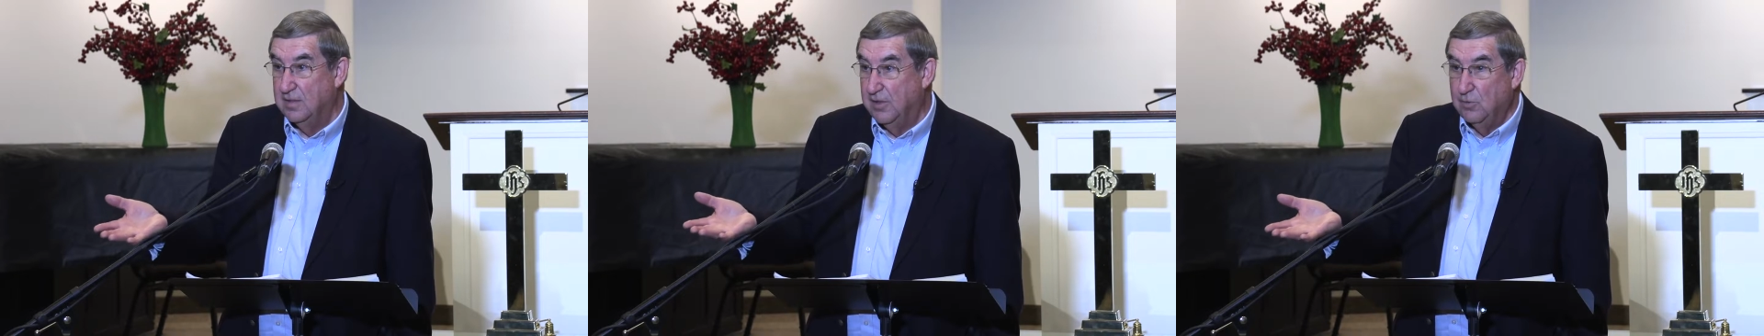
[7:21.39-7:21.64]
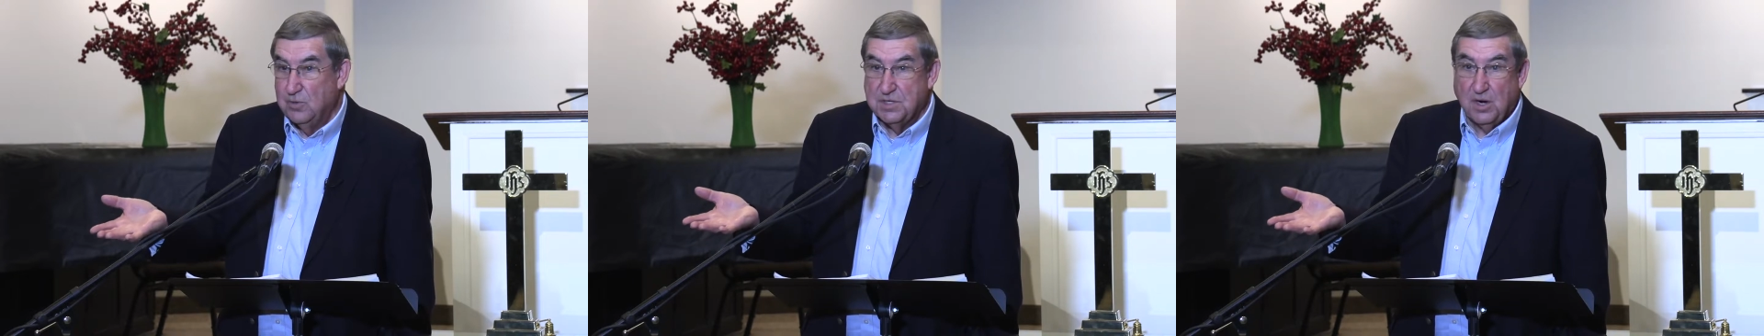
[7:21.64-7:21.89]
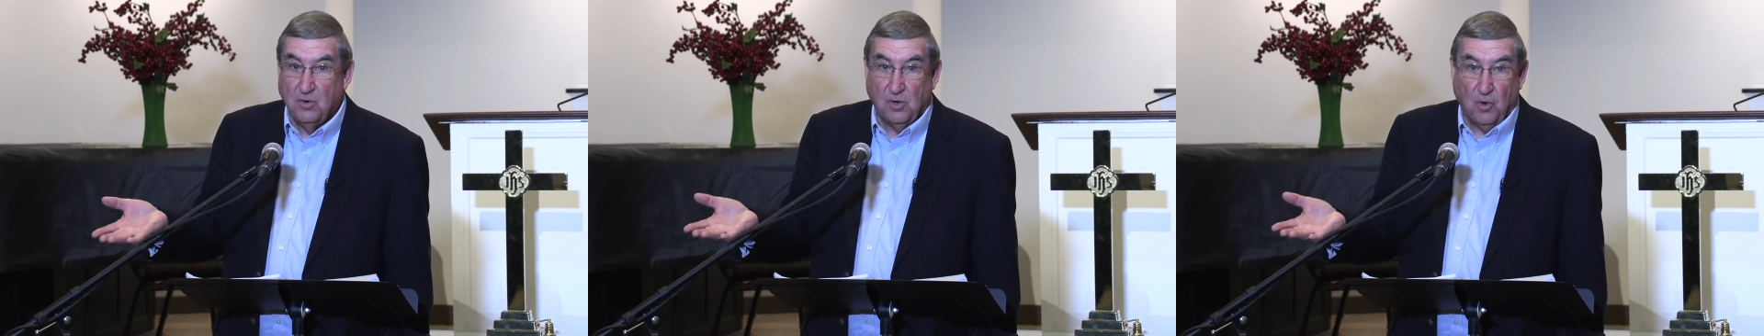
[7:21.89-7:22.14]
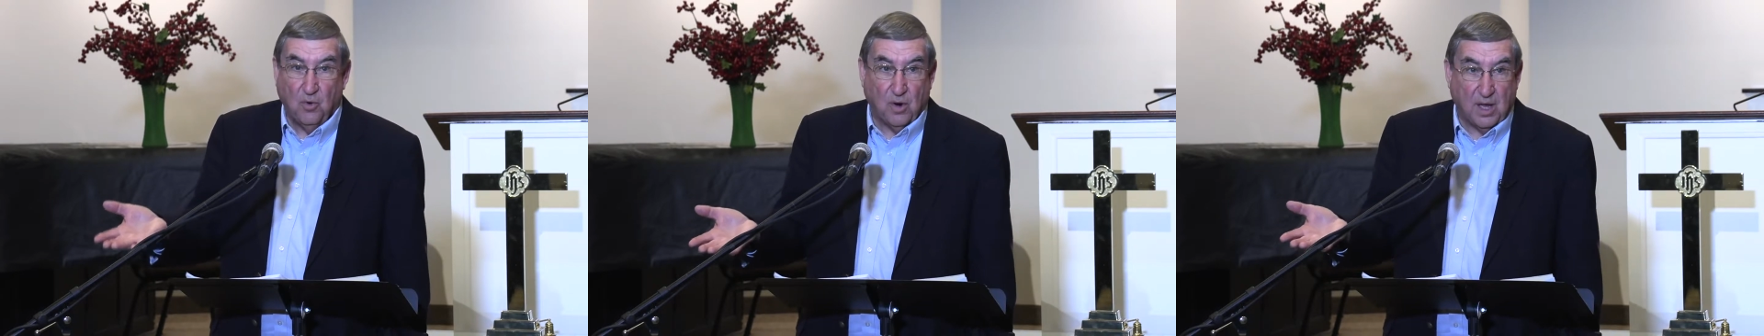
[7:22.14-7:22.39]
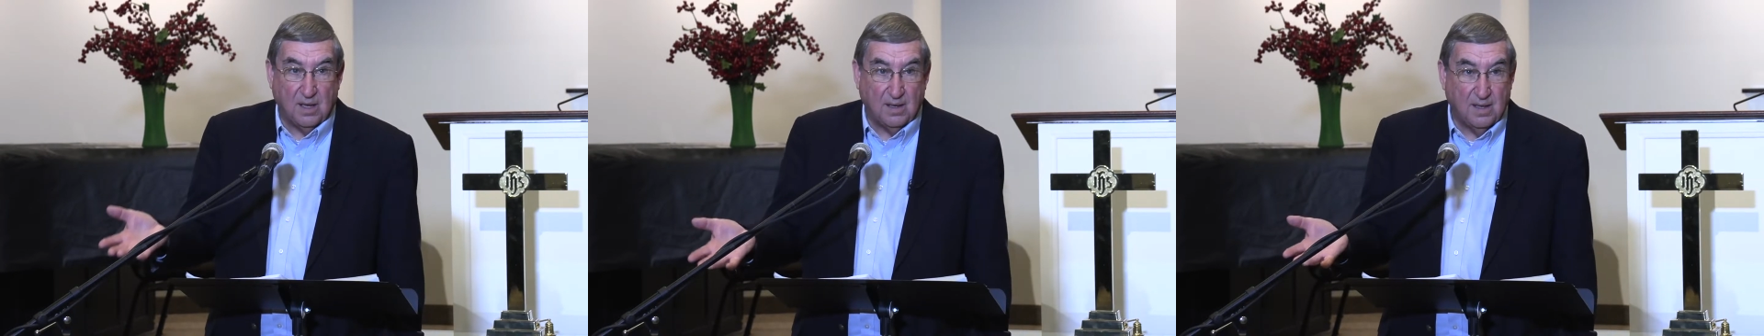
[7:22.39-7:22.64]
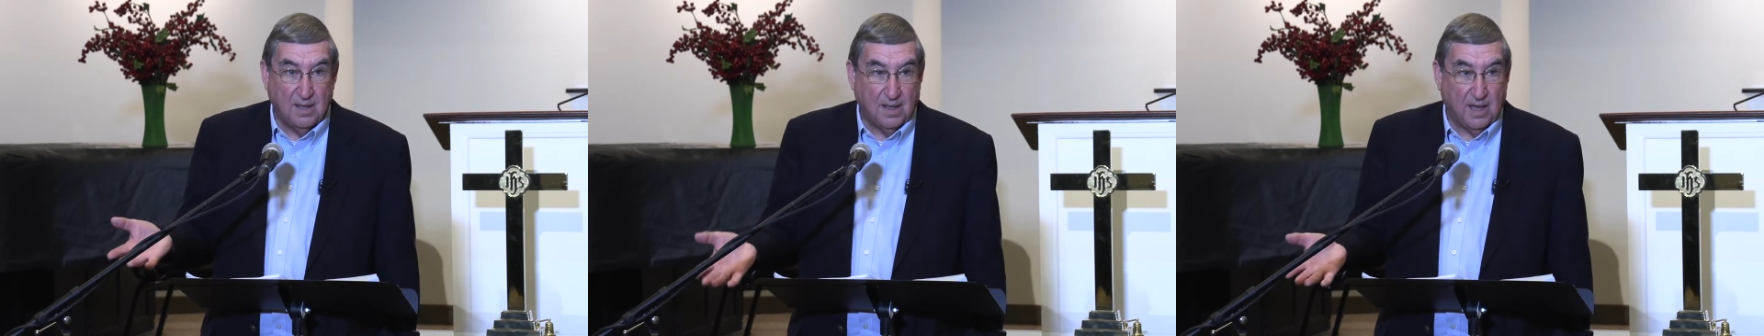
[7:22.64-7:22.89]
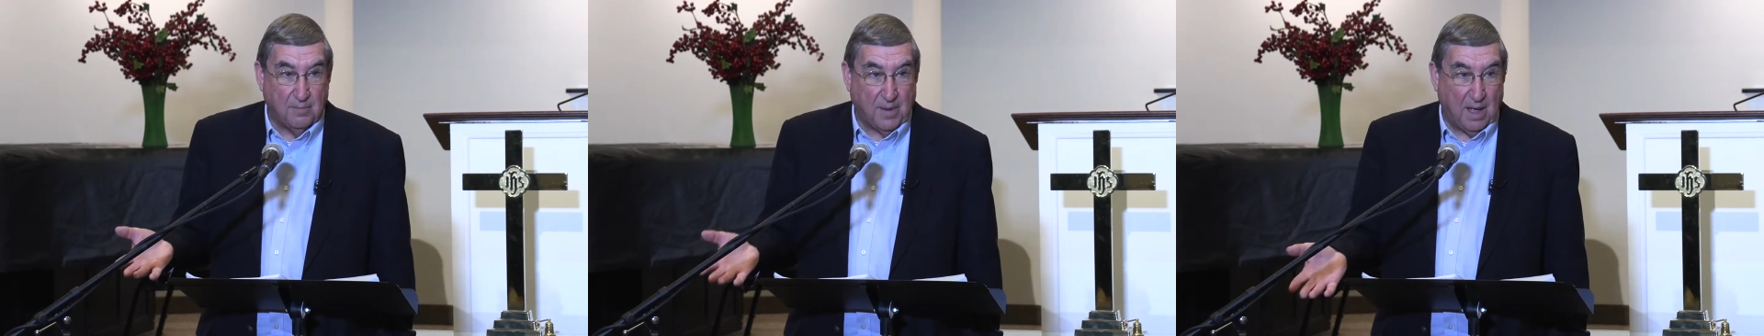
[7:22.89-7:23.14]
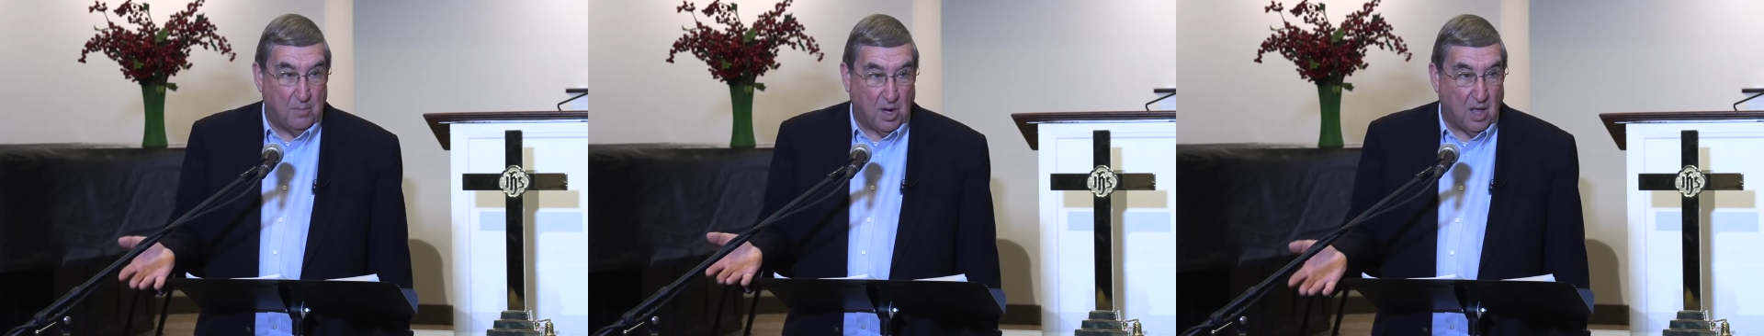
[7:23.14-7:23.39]
There was no glory in
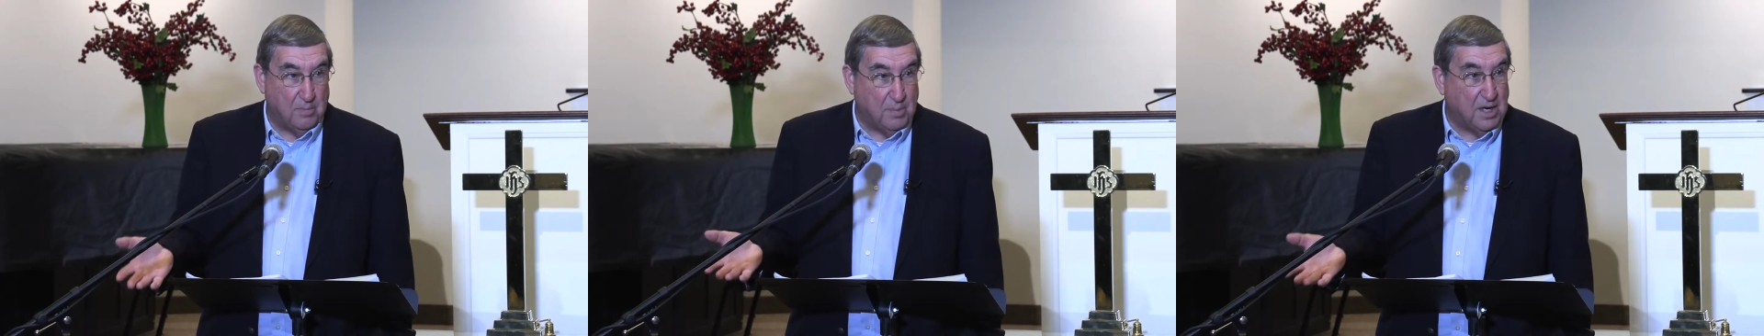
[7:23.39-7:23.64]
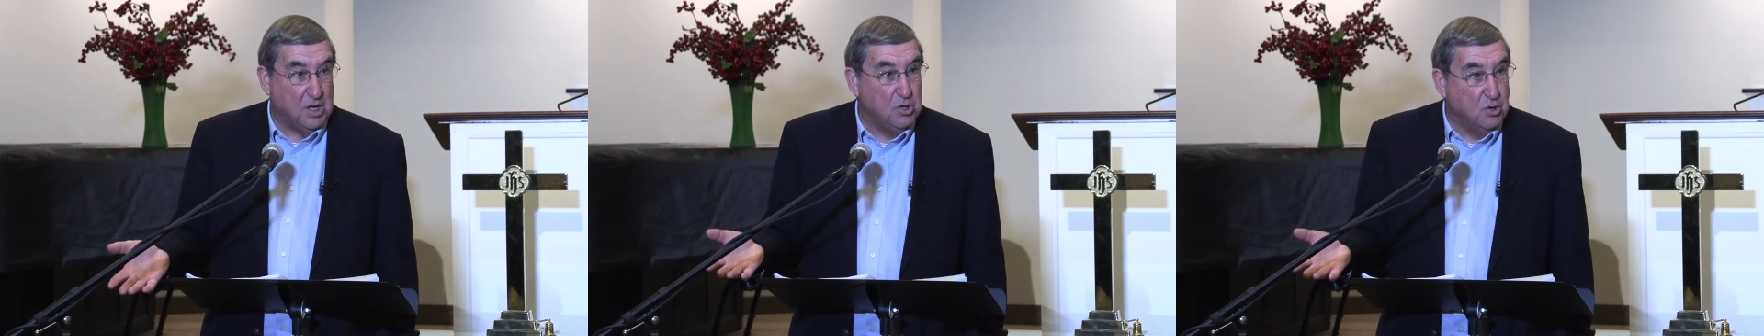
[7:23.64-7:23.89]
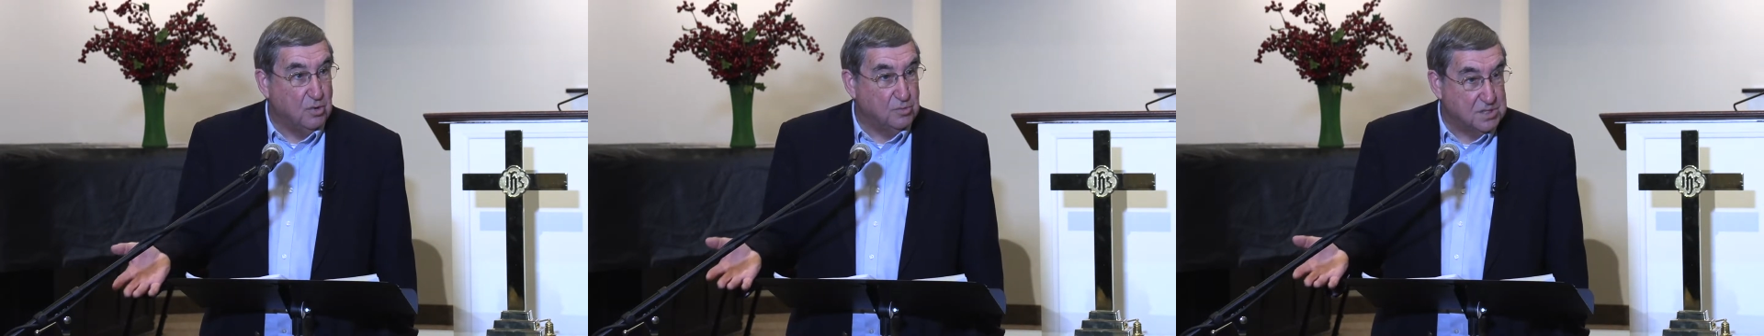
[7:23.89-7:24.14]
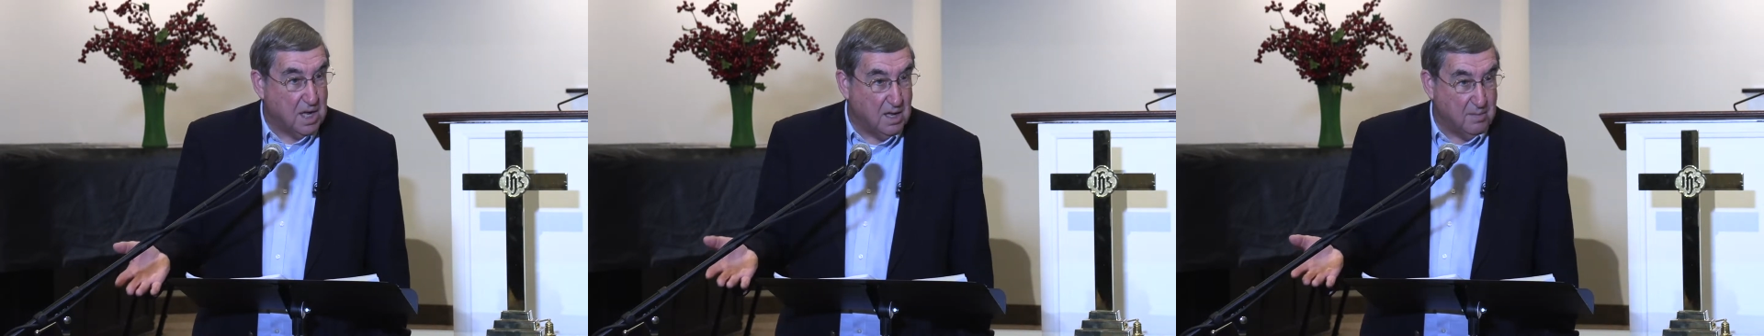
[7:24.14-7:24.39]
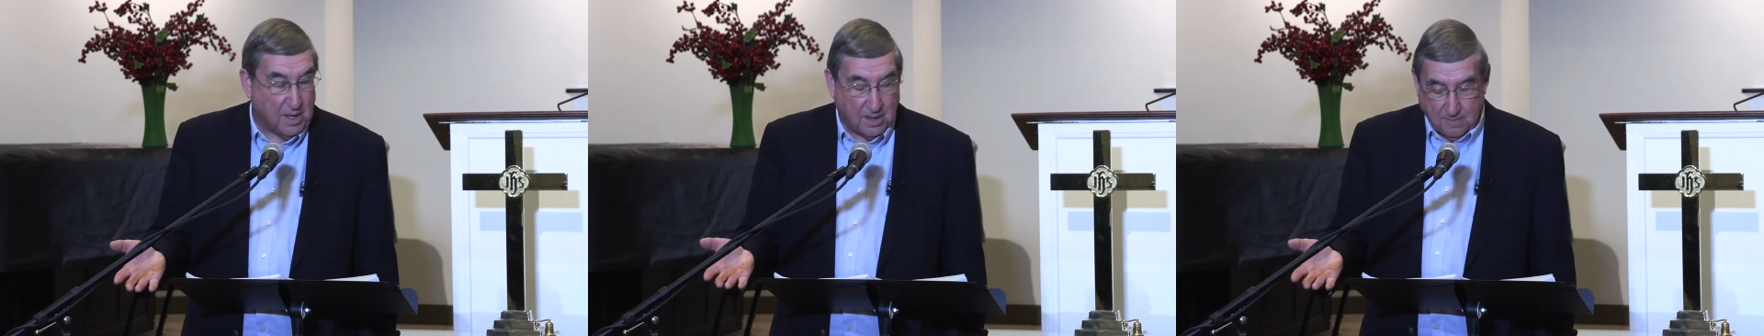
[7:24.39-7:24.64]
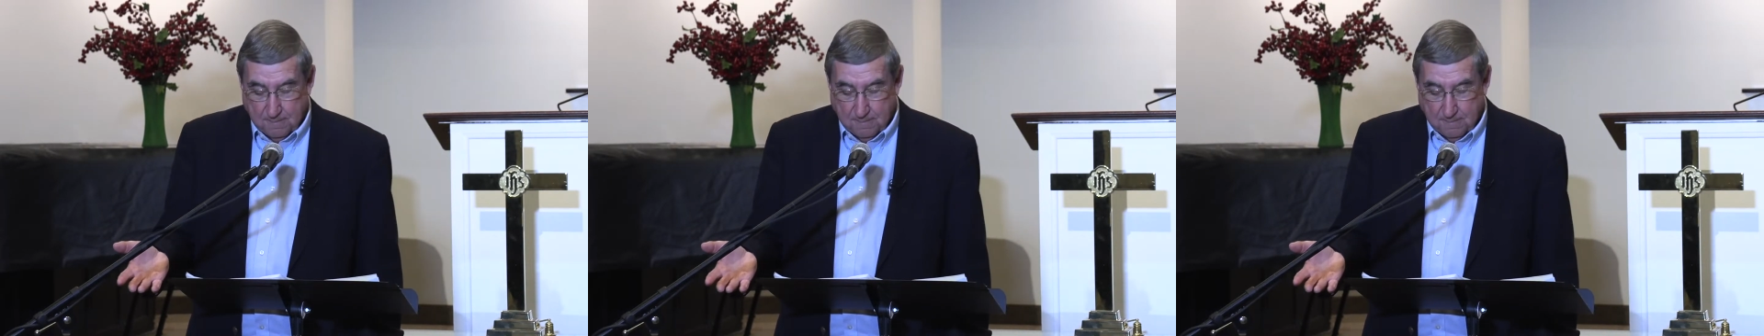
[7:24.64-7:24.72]
Babylon, but he knew it was coming.